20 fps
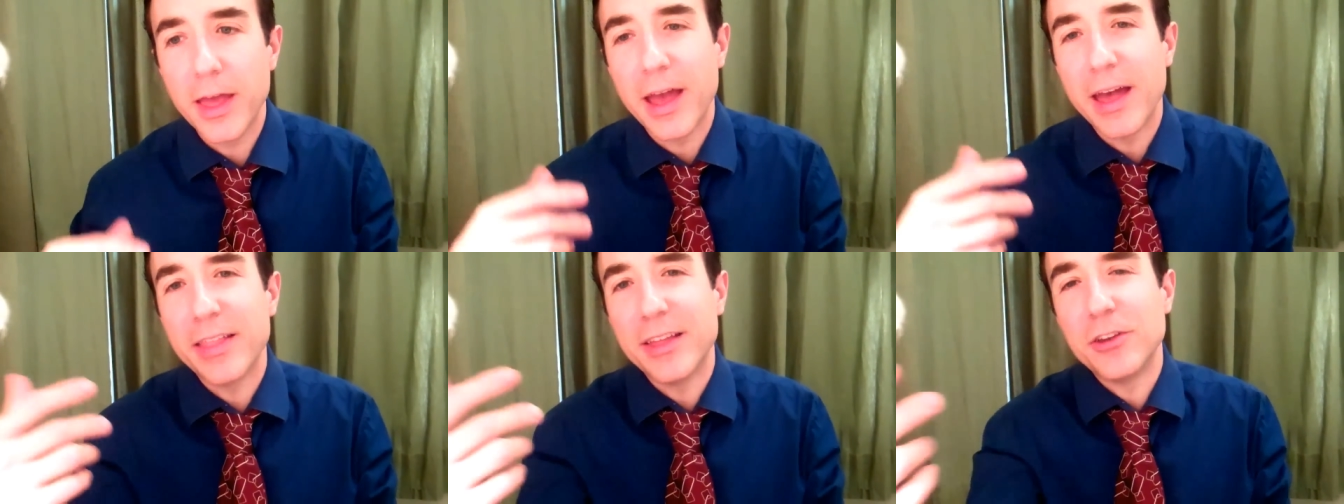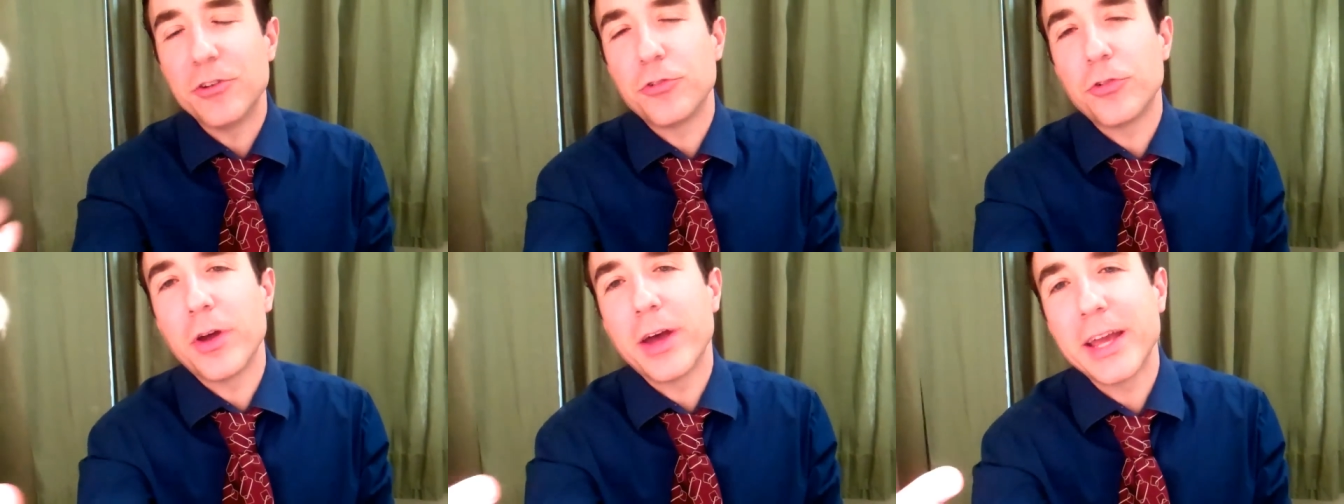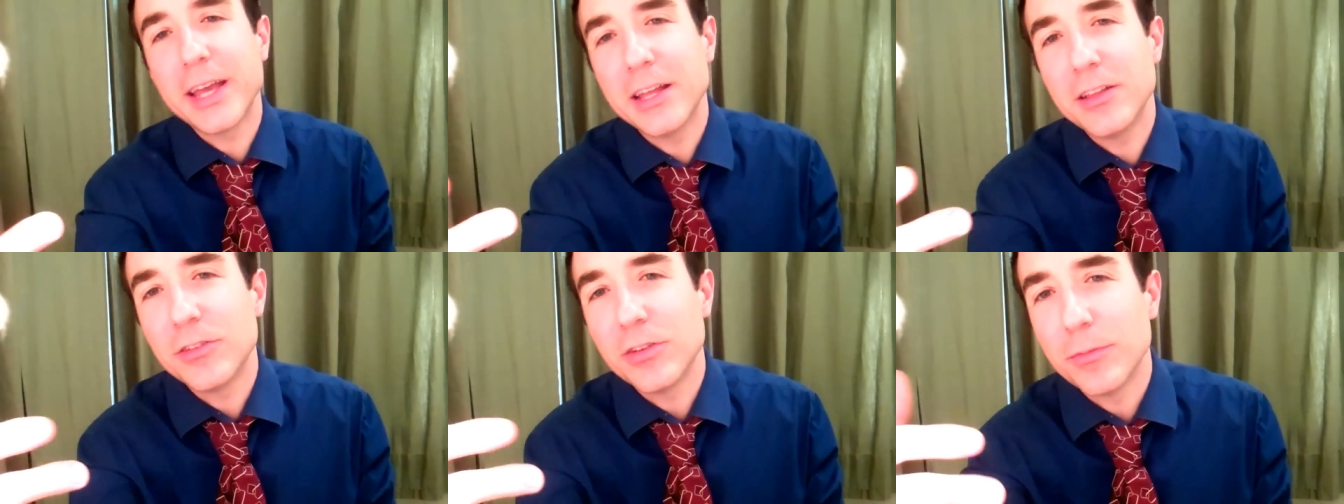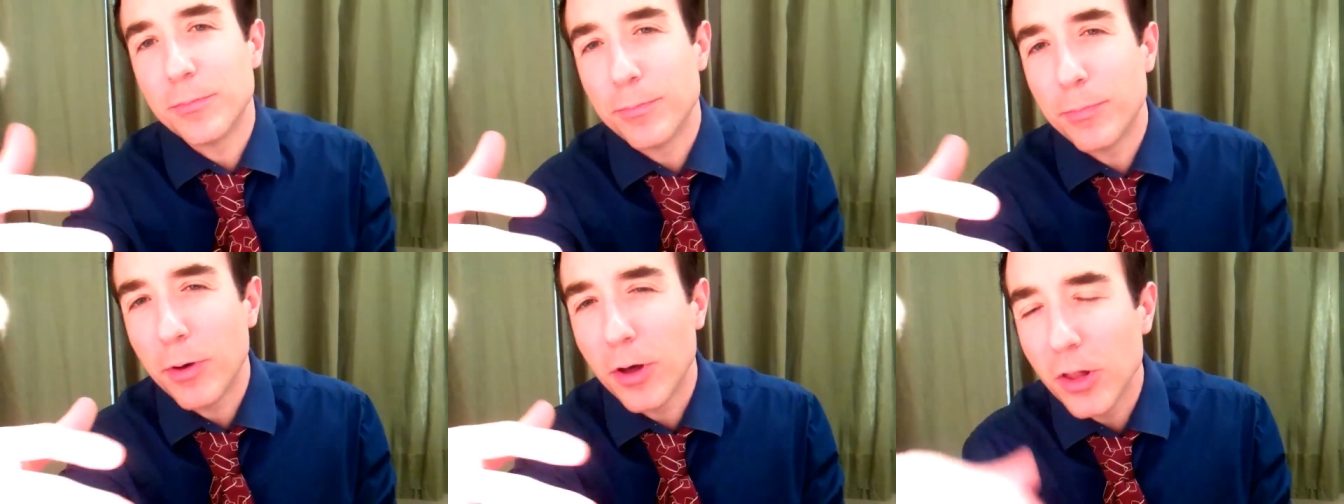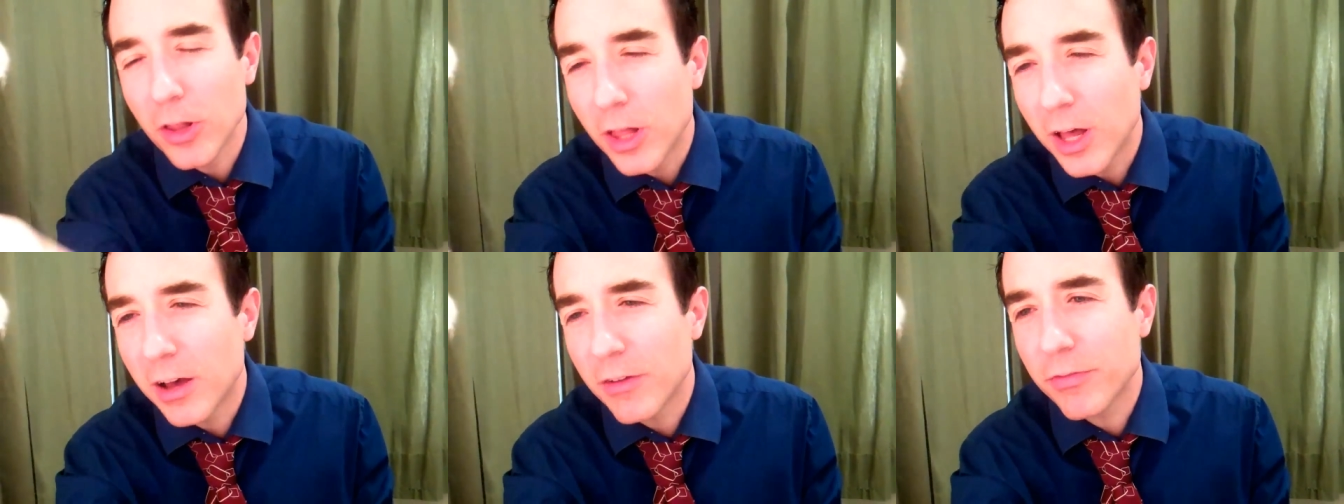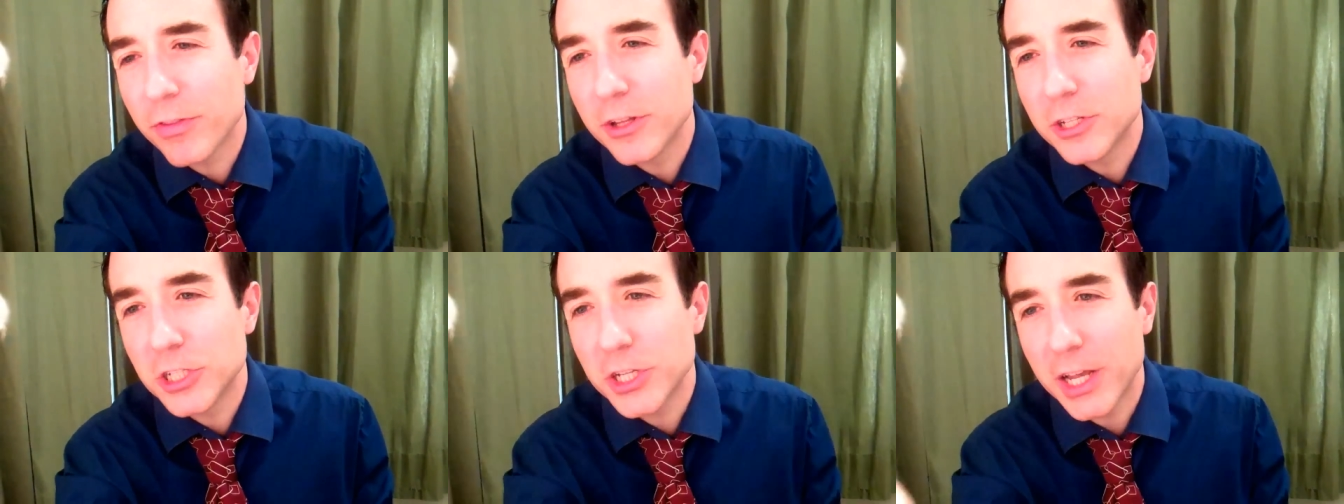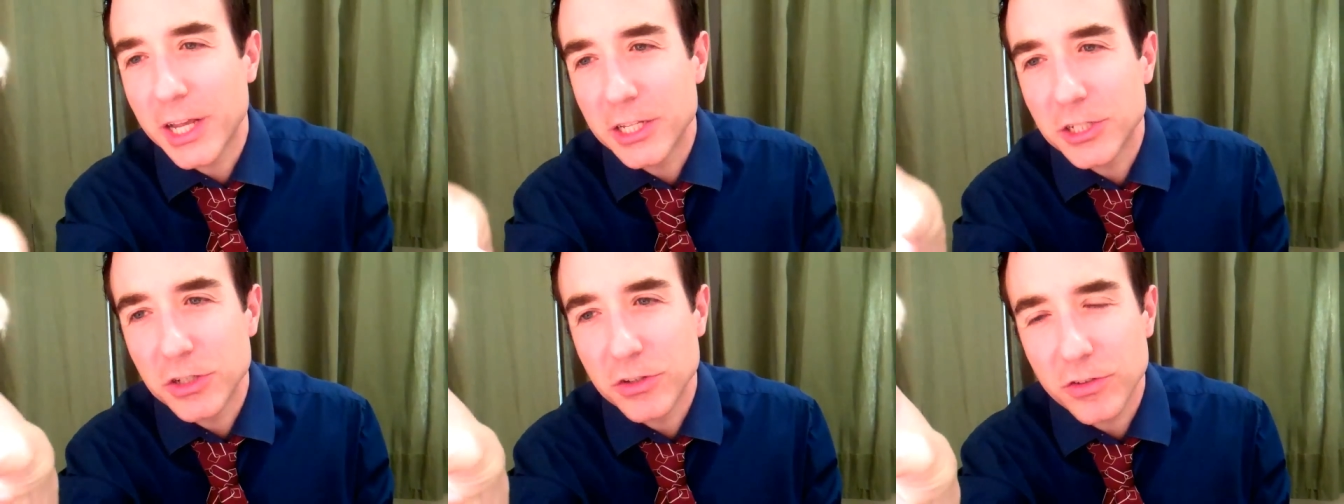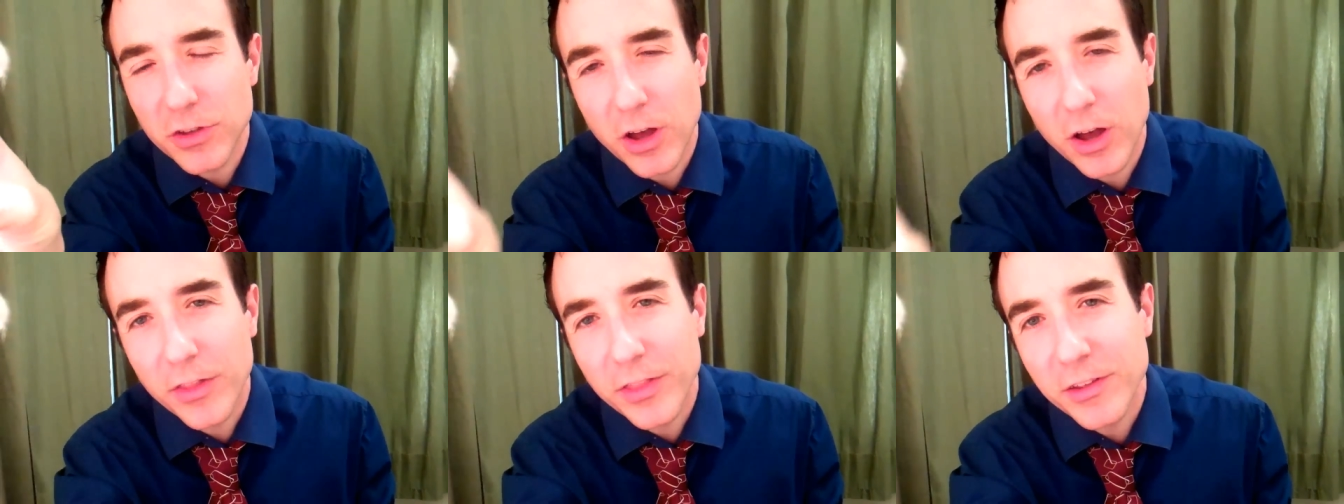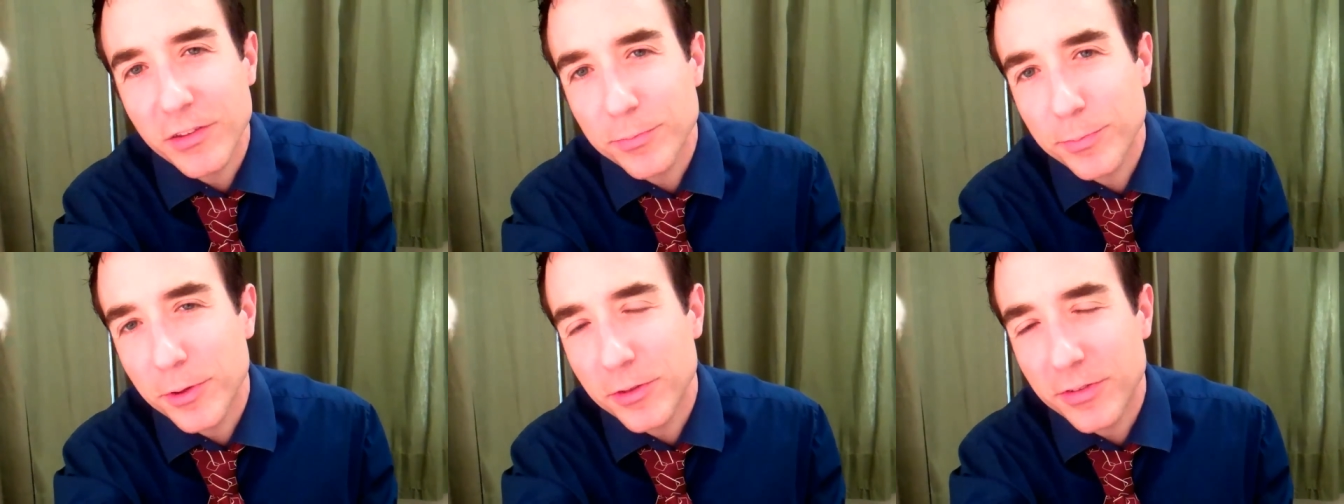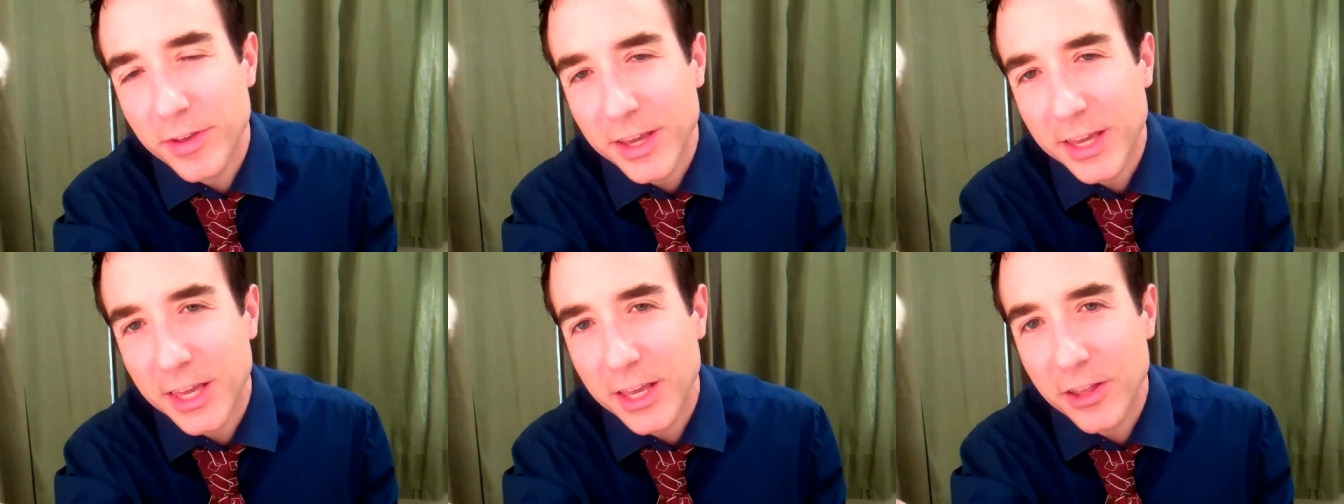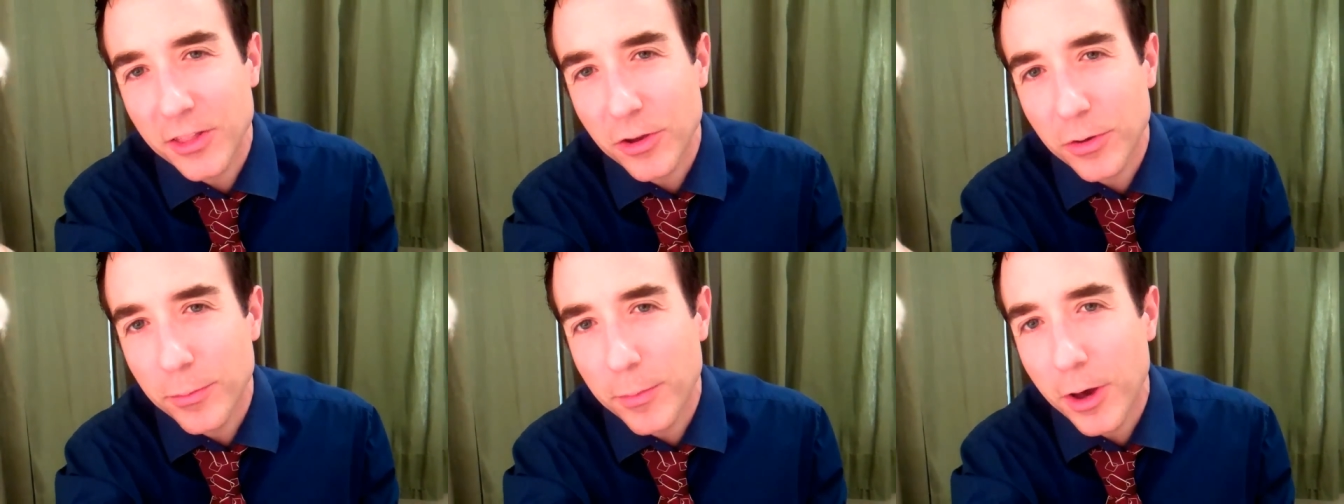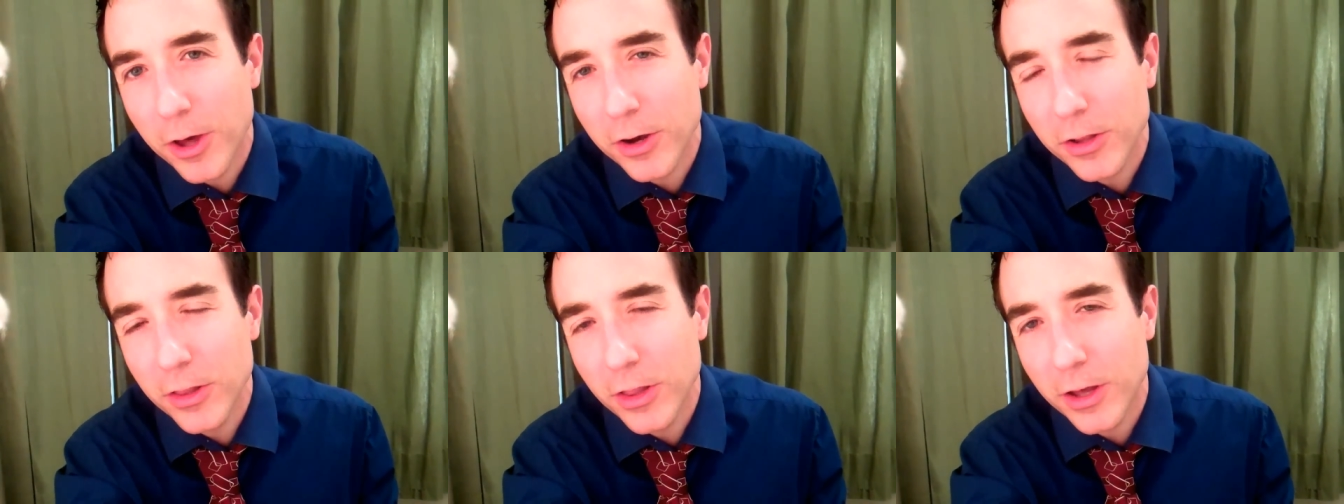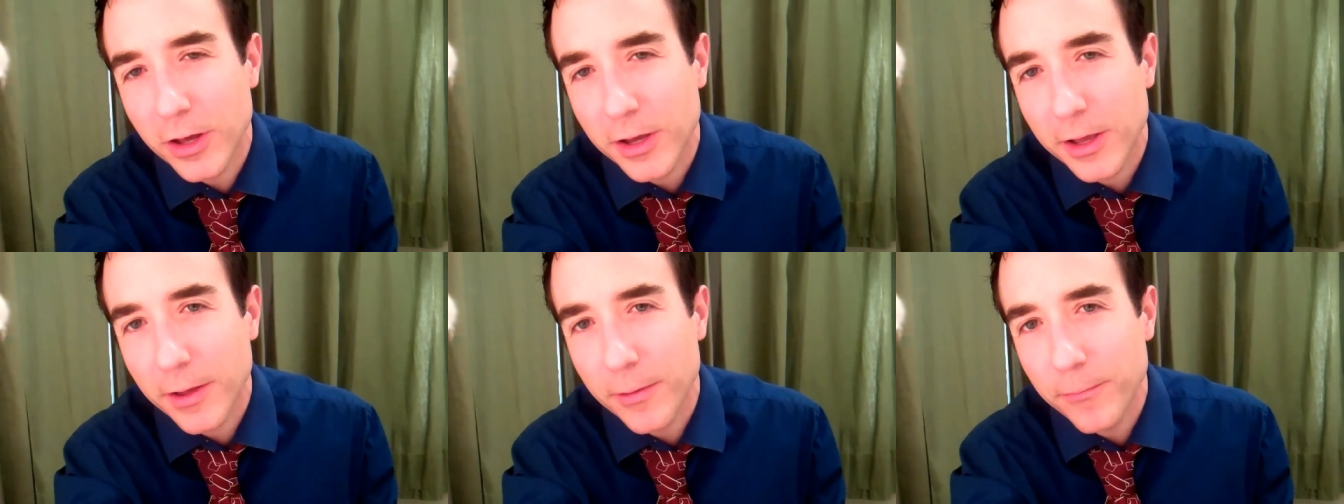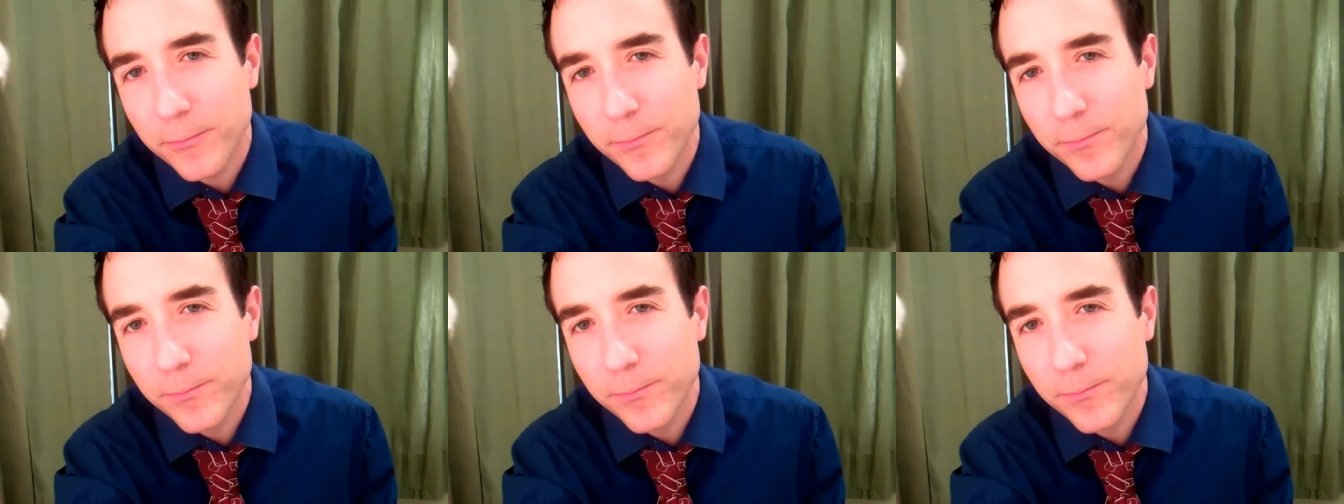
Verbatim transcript: and then trying to pull off the changes on this particular monologue.